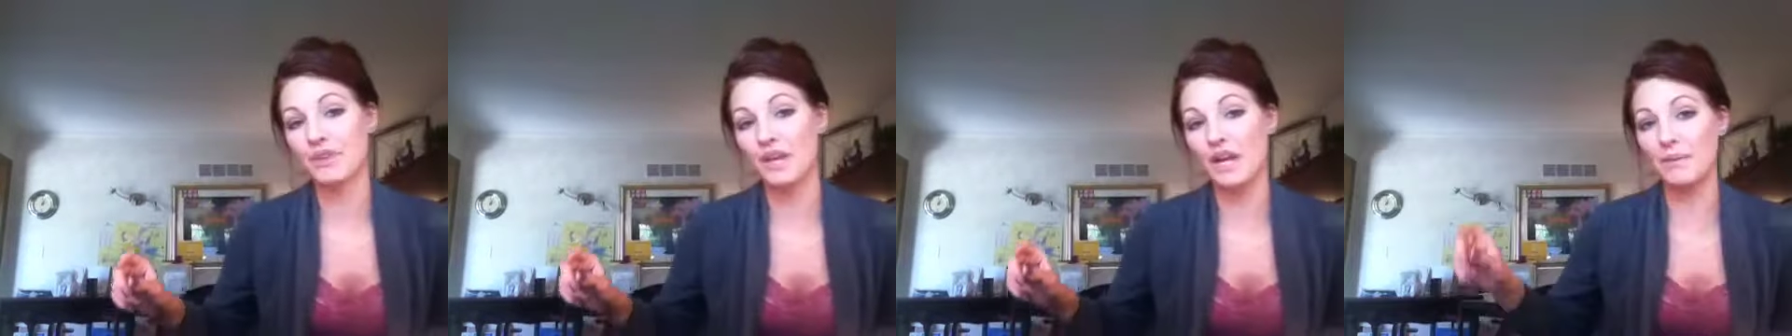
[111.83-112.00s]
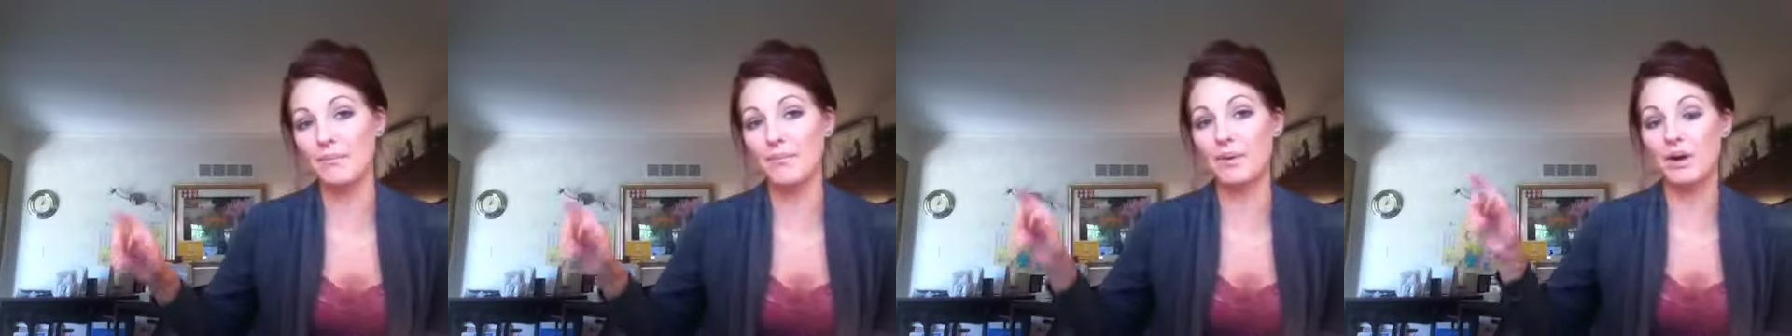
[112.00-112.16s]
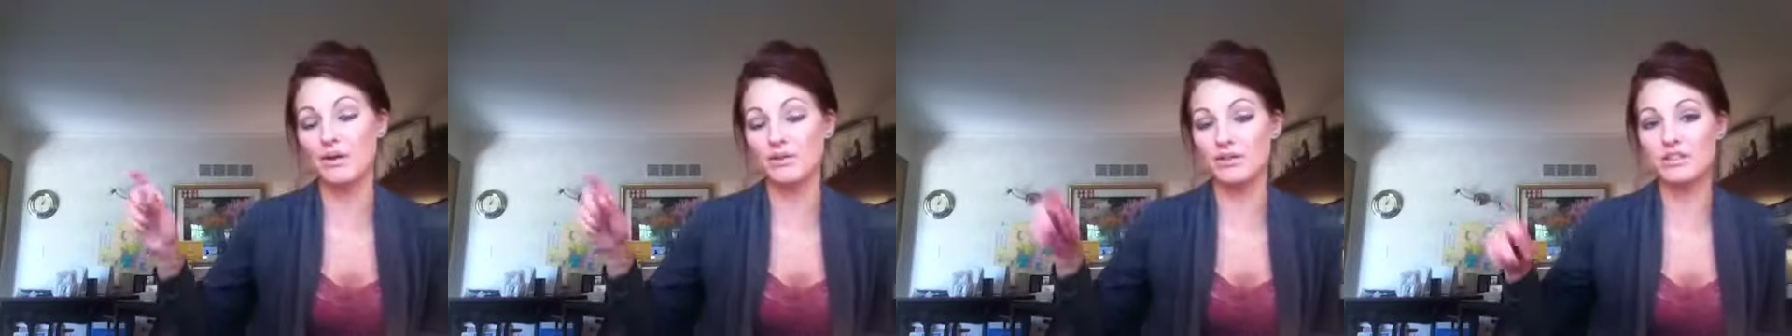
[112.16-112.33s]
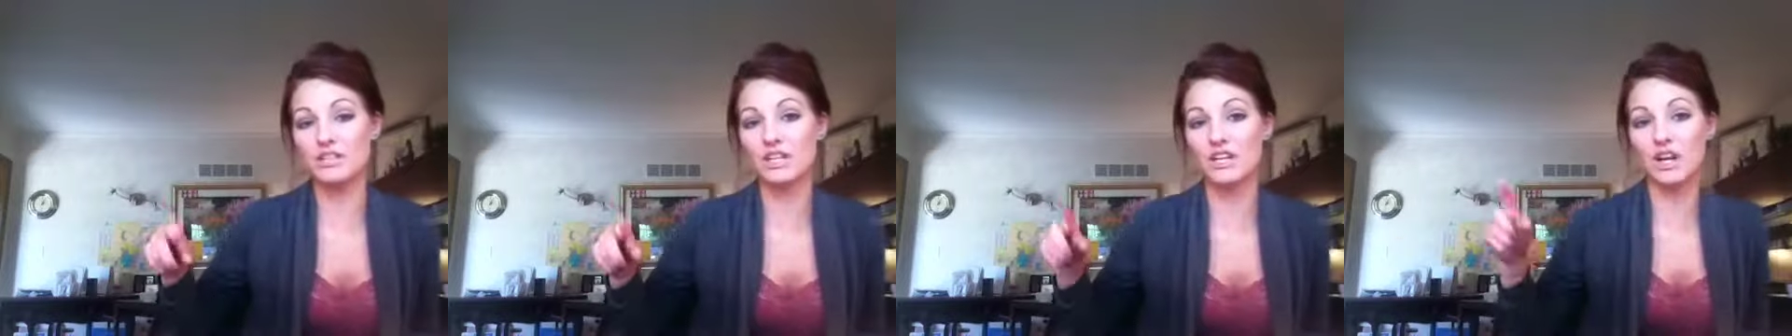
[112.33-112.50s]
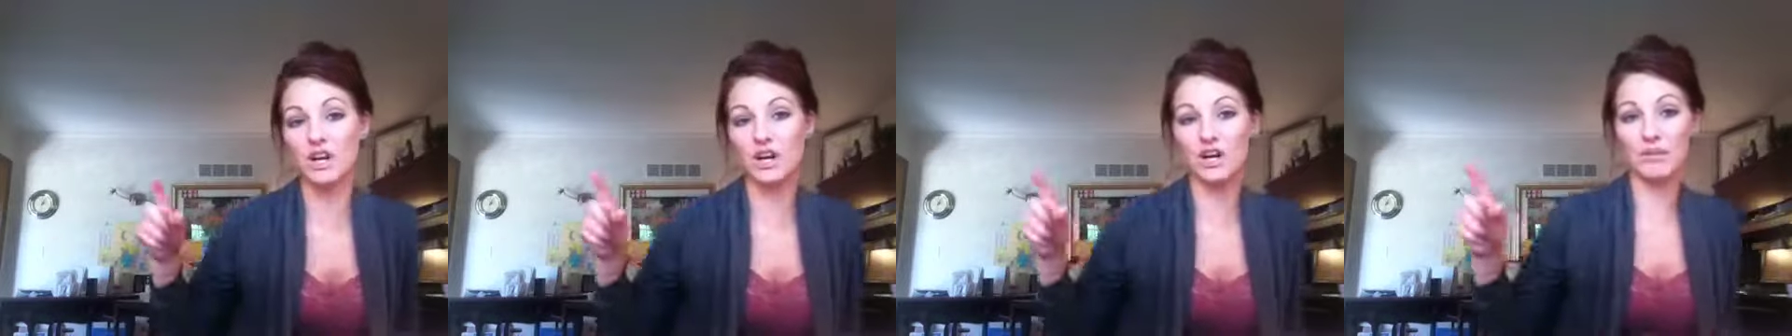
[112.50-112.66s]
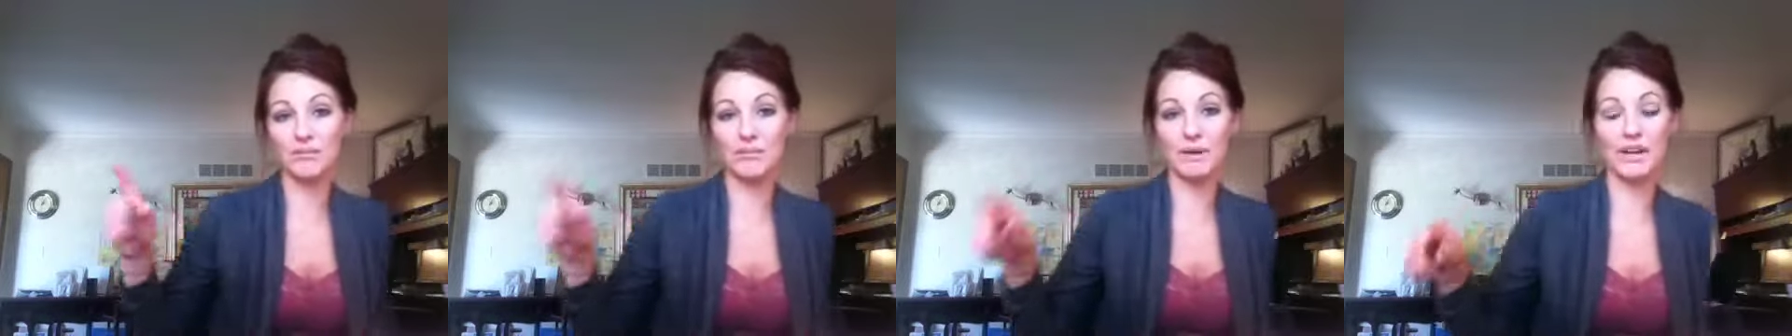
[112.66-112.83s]
and post it
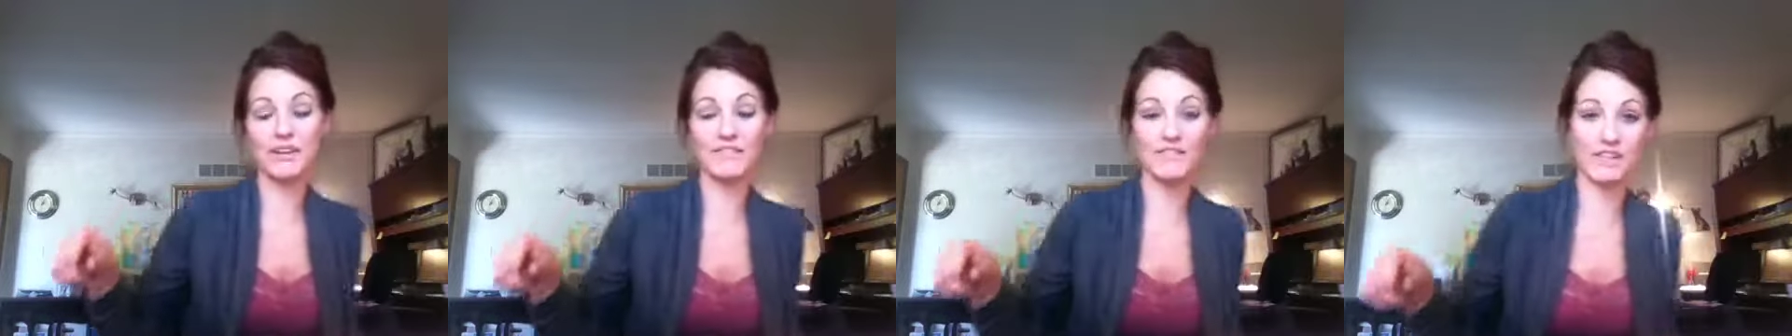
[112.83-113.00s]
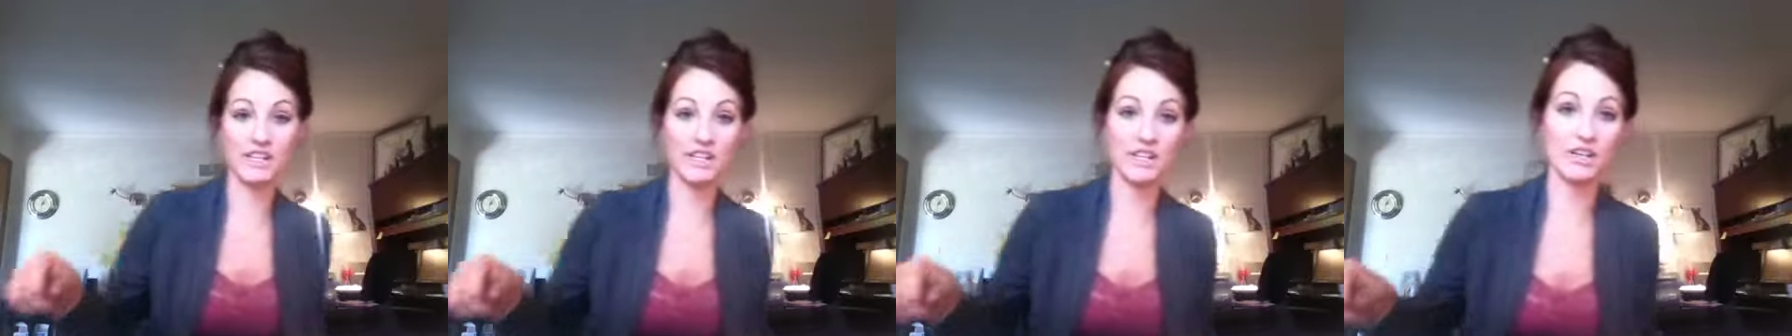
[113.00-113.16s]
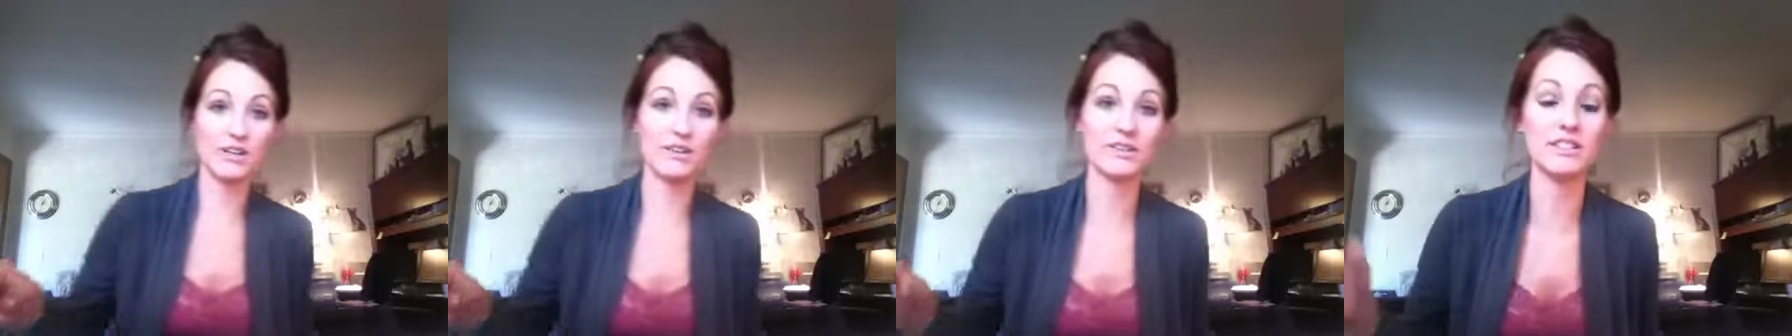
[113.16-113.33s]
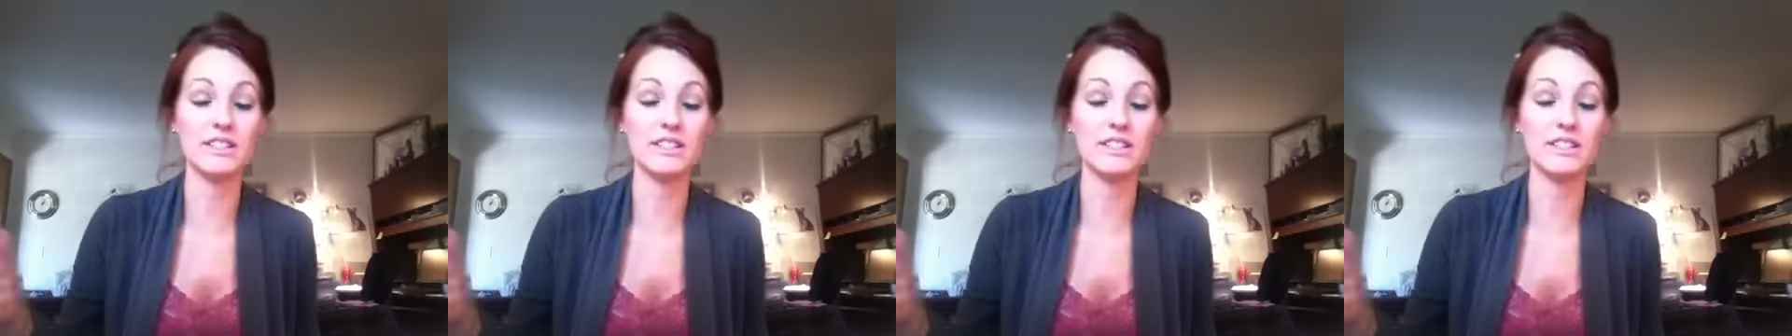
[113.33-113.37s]
on my video